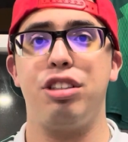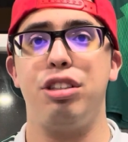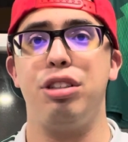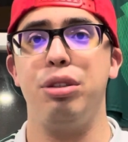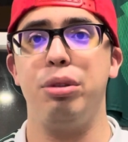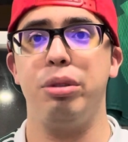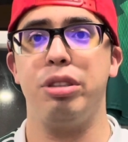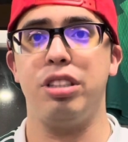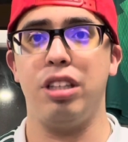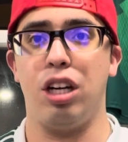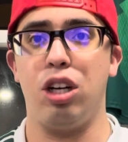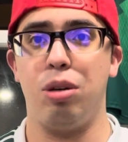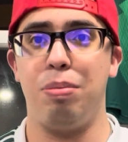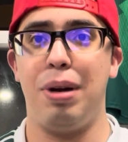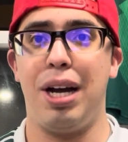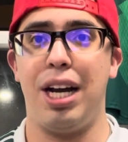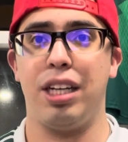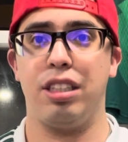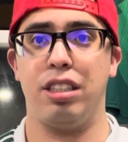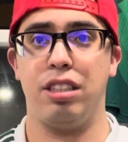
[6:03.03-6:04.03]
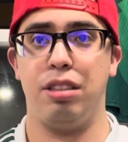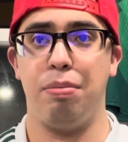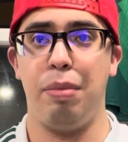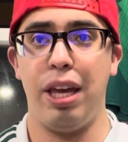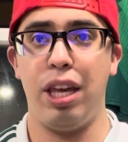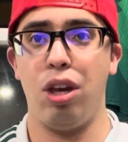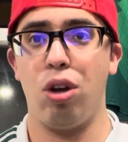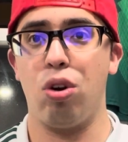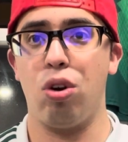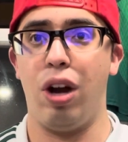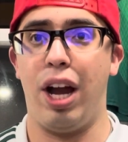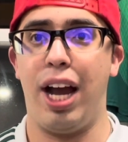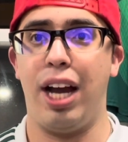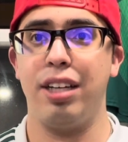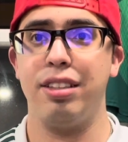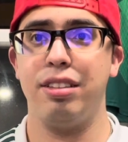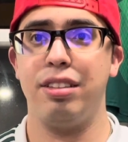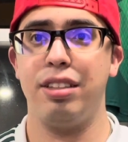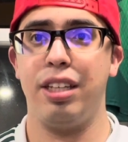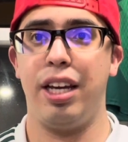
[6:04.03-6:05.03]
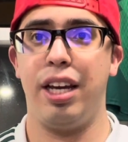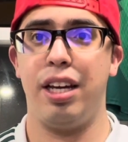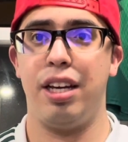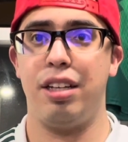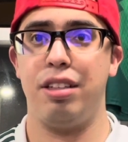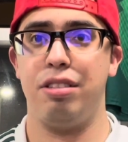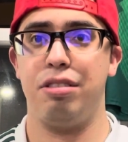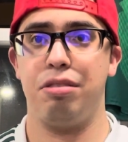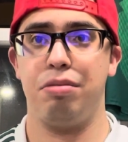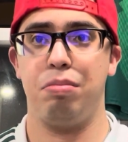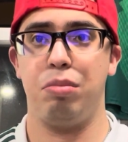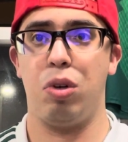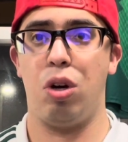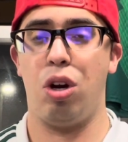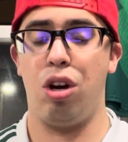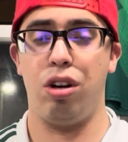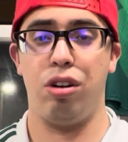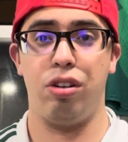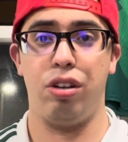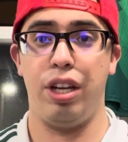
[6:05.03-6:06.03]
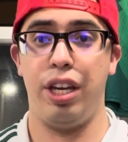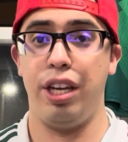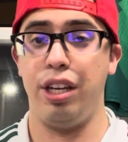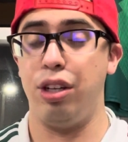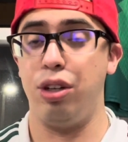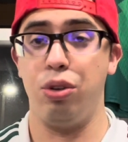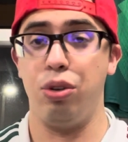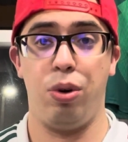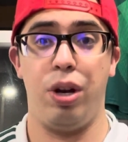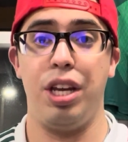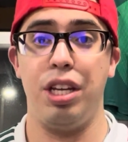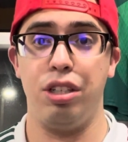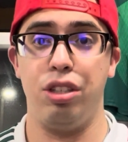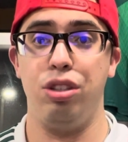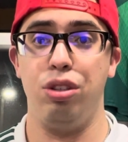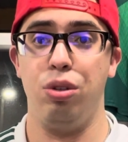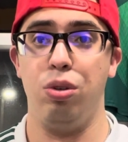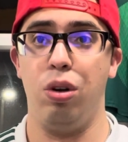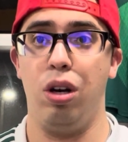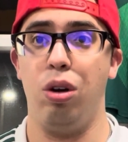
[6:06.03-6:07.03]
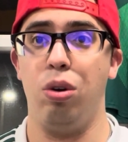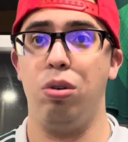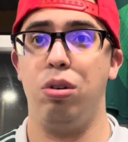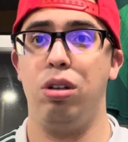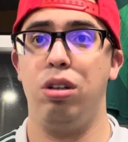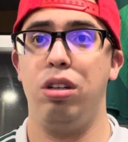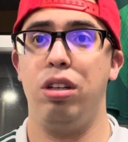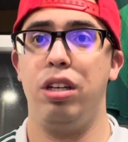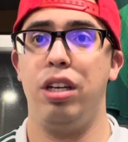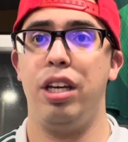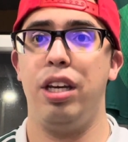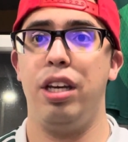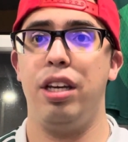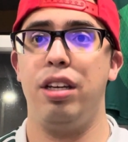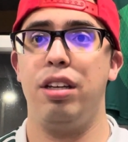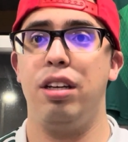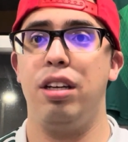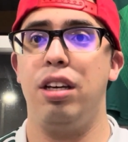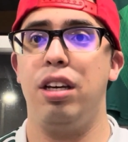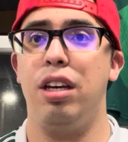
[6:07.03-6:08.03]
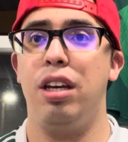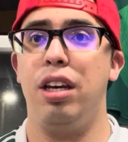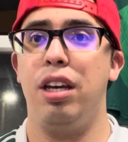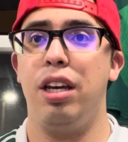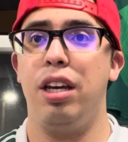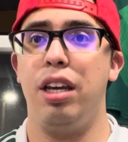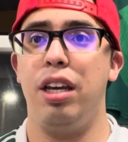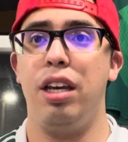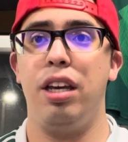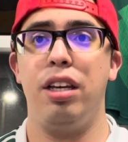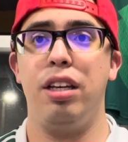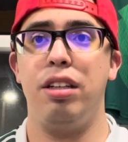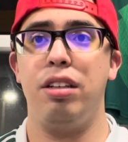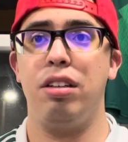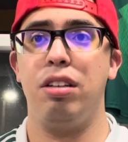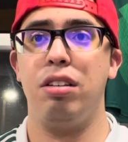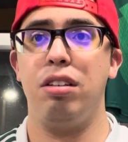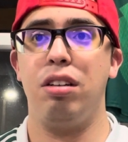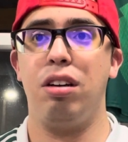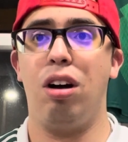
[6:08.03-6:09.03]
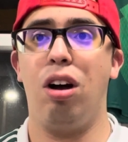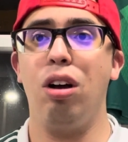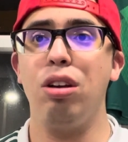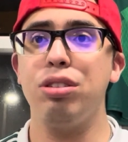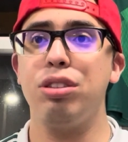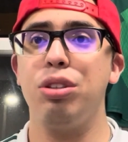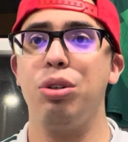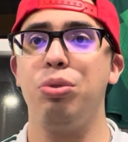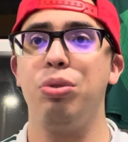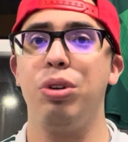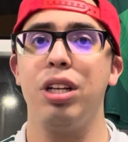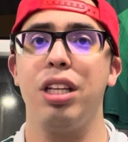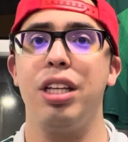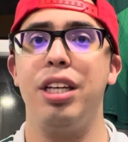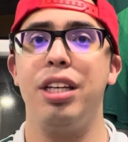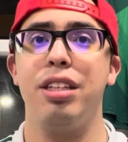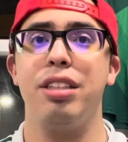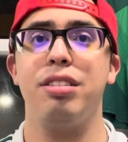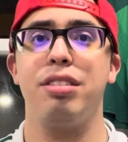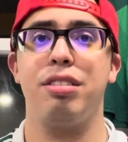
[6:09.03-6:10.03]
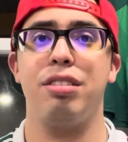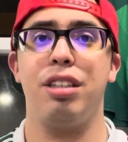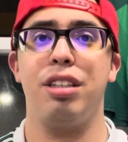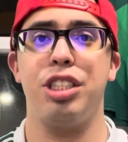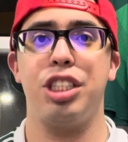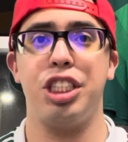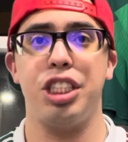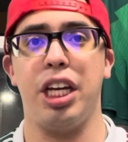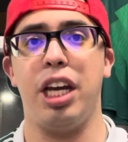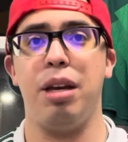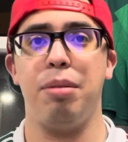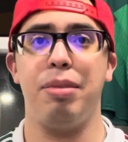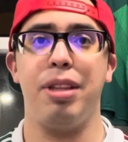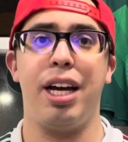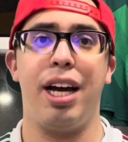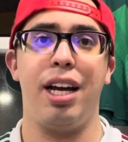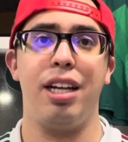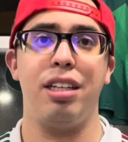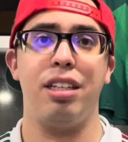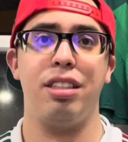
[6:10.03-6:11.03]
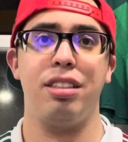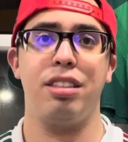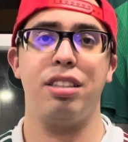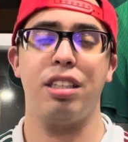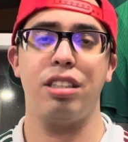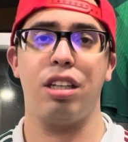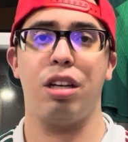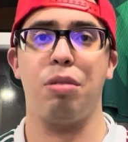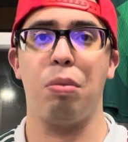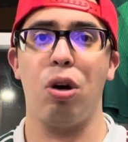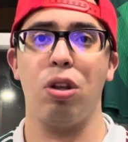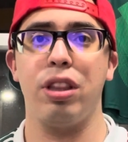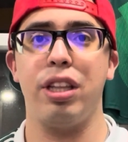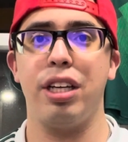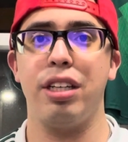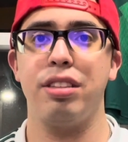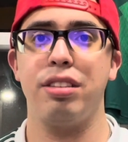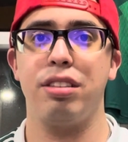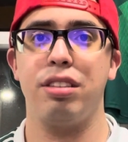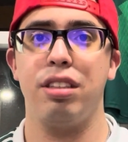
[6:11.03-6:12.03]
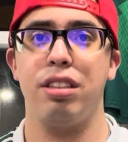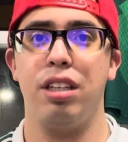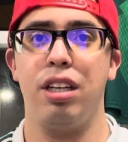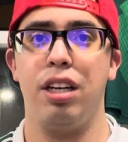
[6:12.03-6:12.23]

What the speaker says: 2 center backs Mexico has and are a great duo. It also really is a shame that Cesar Montes